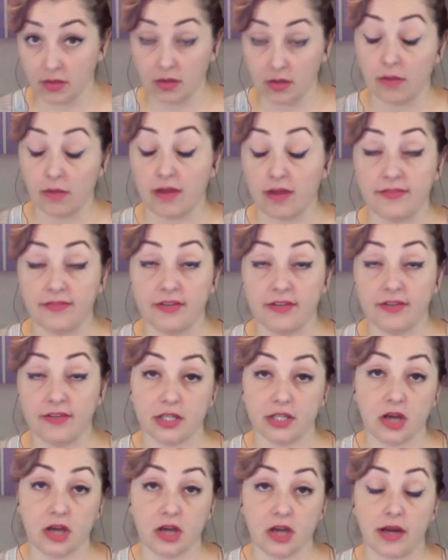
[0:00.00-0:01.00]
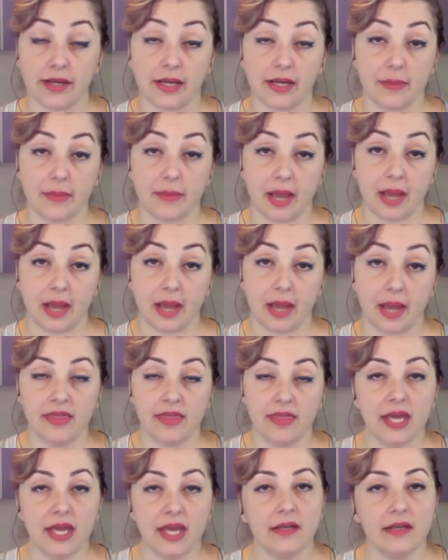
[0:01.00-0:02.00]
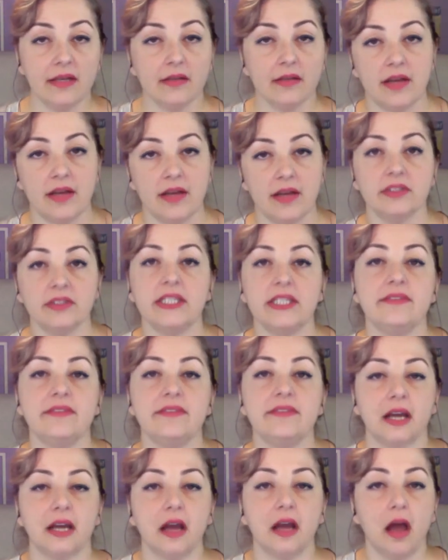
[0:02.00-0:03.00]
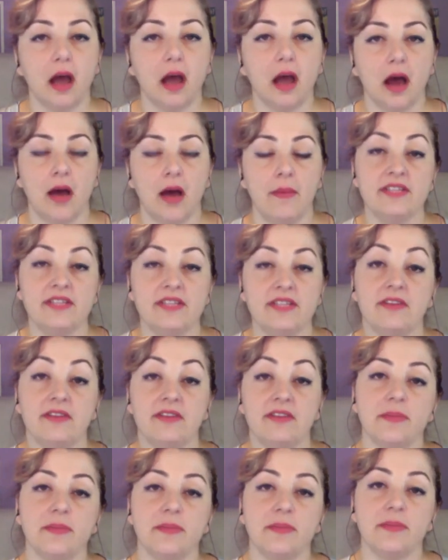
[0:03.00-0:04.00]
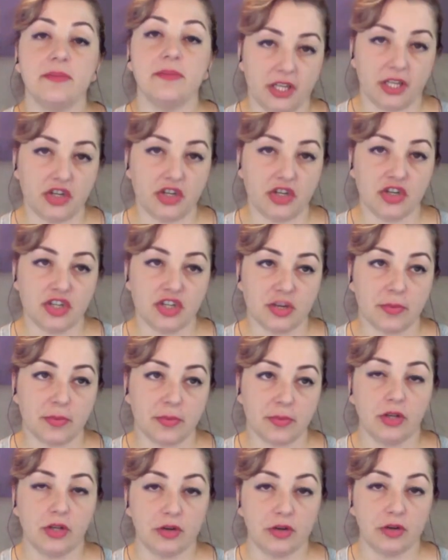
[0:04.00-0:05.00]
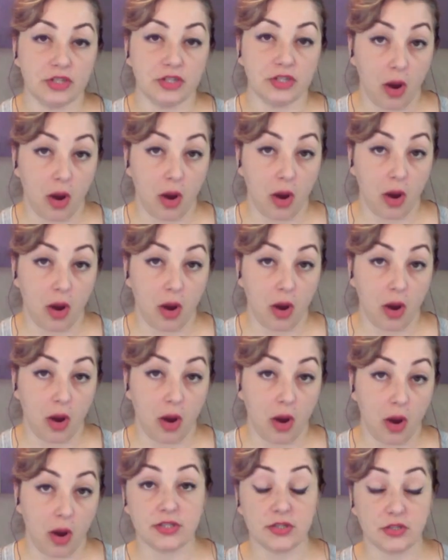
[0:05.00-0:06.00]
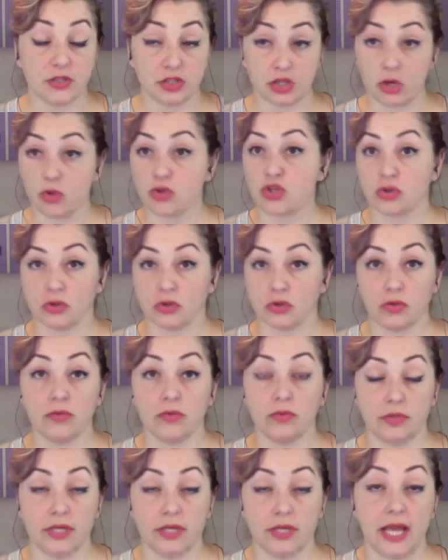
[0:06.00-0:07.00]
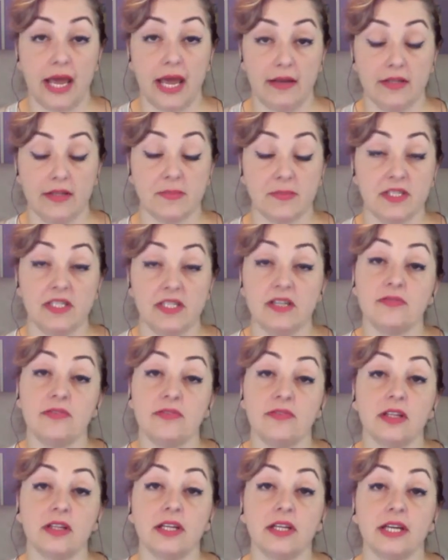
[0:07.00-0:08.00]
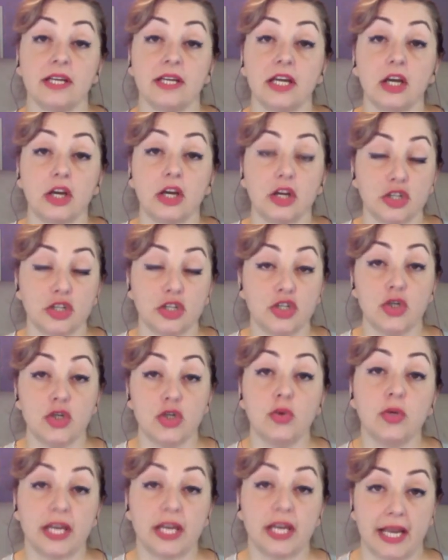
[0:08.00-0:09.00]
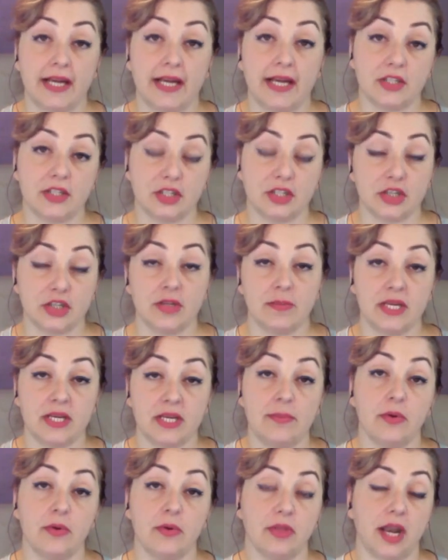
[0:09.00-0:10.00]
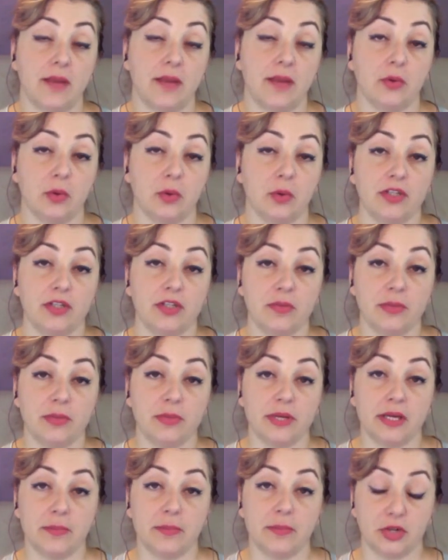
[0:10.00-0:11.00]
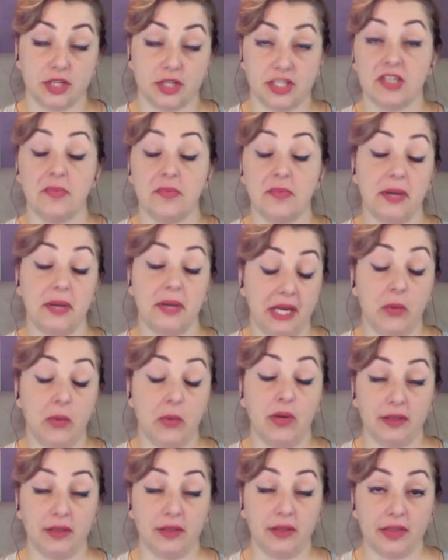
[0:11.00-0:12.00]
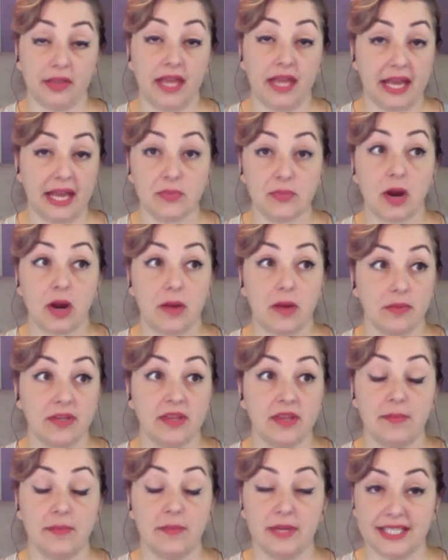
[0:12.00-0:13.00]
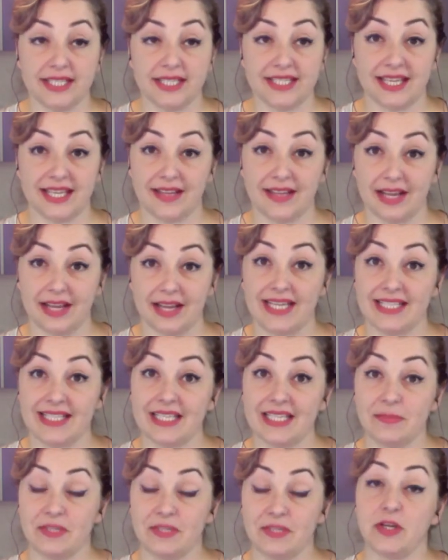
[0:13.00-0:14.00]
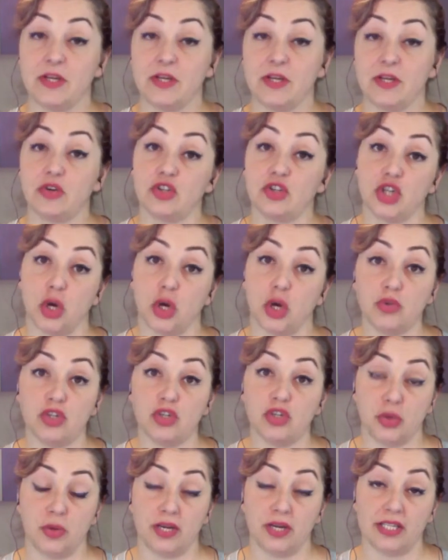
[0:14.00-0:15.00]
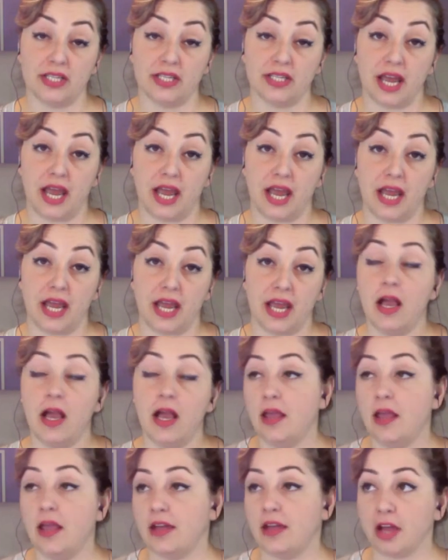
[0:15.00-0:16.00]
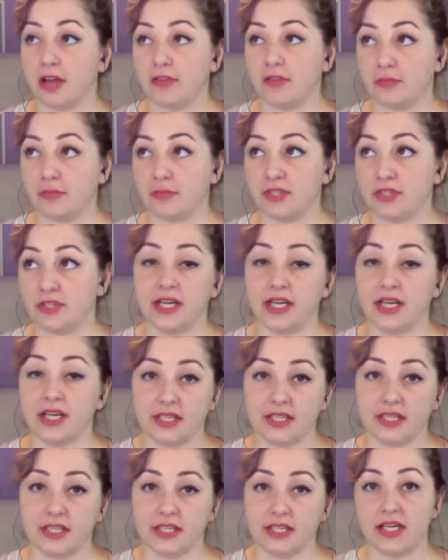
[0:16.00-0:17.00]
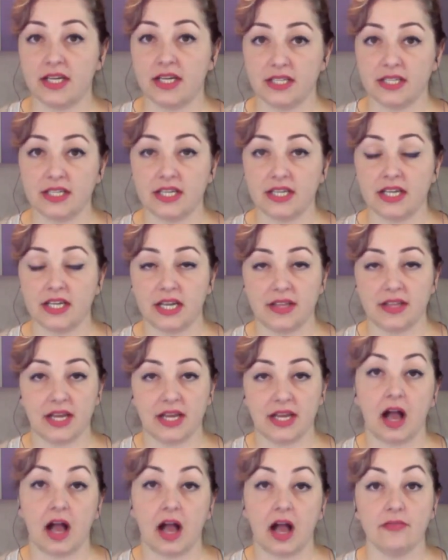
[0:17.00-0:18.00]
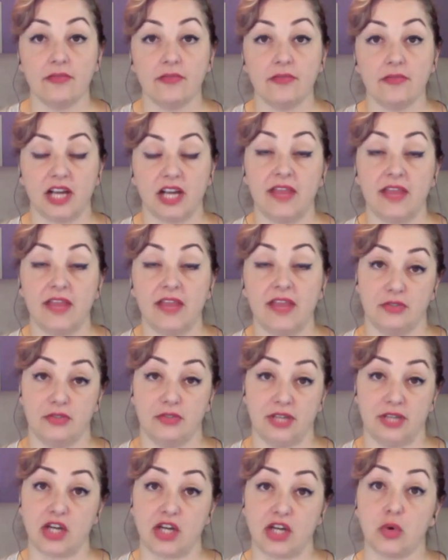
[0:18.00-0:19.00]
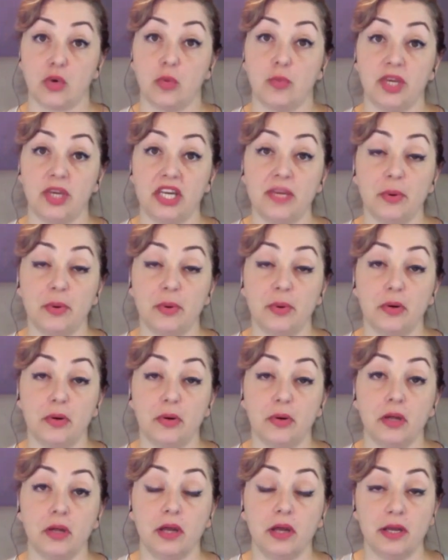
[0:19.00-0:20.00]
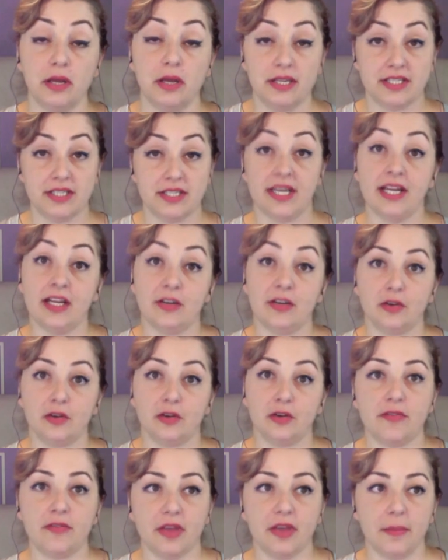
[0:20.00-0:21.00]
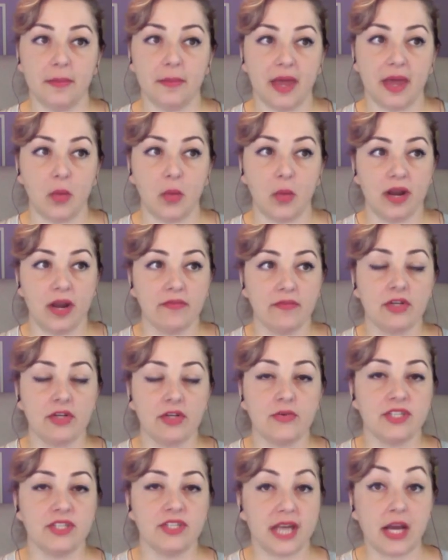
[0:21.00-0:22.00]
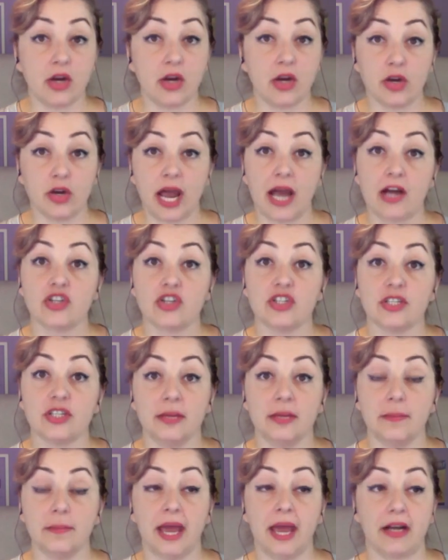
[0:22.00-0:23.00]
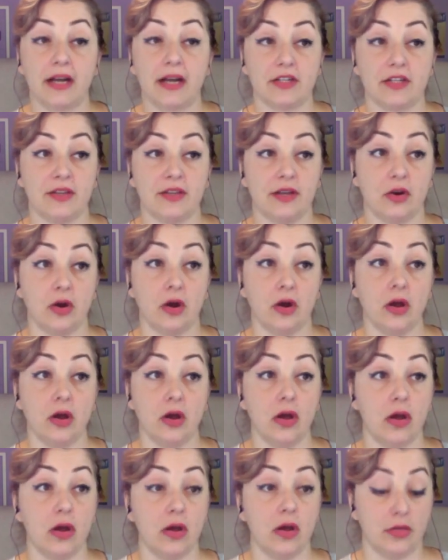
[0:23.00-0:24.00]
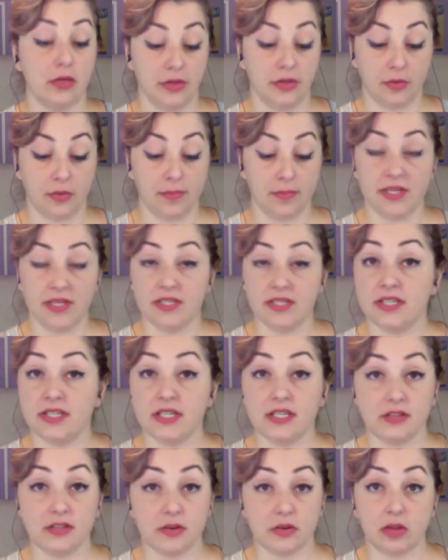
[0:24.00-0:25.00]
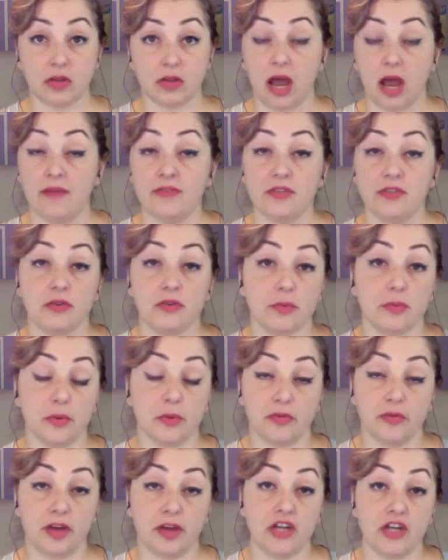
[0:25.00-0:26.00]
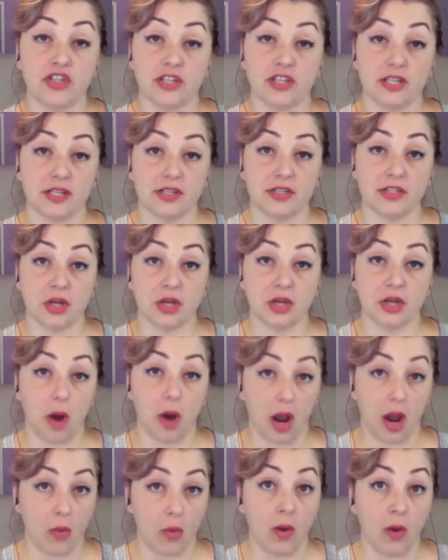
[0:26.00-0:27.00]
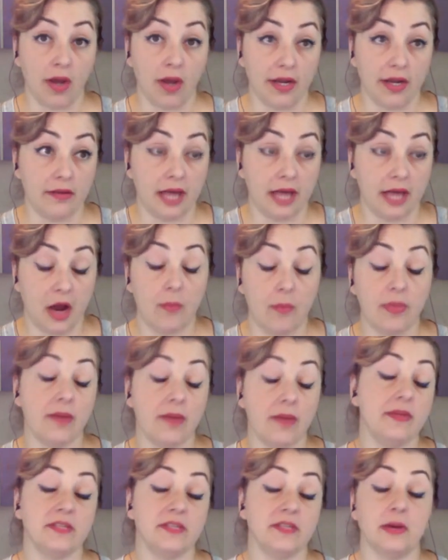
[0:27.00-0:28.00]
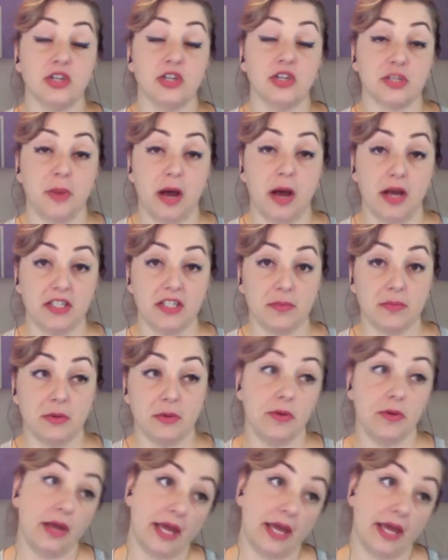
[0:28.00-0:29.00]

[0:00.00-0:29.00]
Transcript: I feel like talking about, and then kind of leaving. It develops that relationship earlier. So I use the social net specifically to connect to the people that I'm going to be participating with. And that's probably the biggest thing that I see speakers don't doing today. They fly from city to city to city, and they kind of forget that there's actual people sitting in front of them that whatever you say could actually impact their businesses, their lives, or their professions. So I want to help them as much as possible.